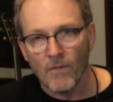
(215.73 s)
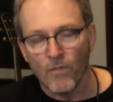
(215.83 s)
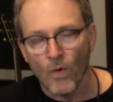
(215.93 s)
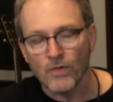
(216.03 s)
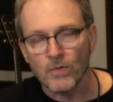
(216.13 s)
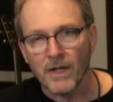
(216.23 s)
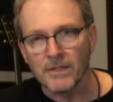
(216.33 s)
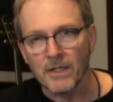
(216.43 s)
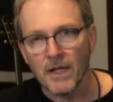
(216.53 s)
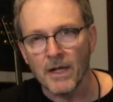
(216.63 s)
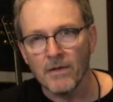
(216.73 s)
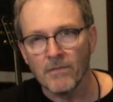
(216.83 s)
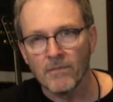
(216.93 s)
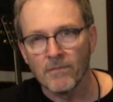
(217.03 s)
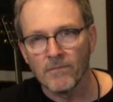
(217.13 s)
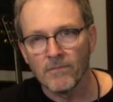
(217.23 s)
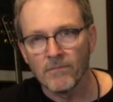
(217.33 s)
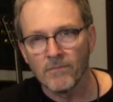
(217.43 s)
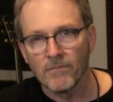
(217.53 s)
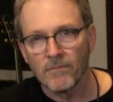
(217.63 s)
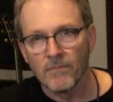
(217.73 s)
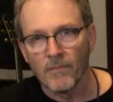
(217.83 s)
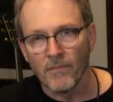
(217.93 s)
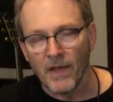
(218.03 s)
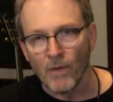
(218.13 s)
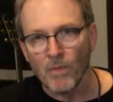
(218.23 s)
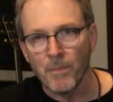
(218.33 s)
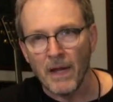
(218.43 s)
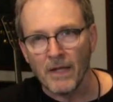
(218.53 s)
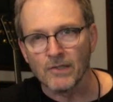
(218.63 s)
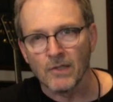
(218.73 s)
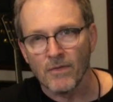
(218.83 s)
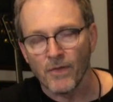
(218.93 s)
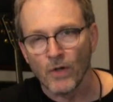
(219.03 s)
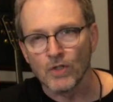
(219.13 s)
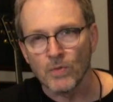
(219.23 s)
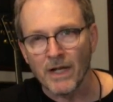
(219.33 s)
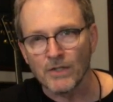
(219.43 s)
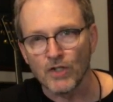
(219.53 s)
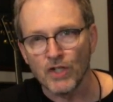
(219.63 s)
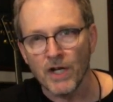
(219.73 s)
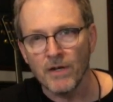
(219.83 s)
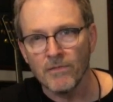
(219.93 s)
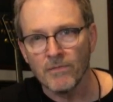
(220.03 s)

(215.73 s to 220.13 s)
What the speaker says: fourth string is a D, and it repeats. Third string is a G,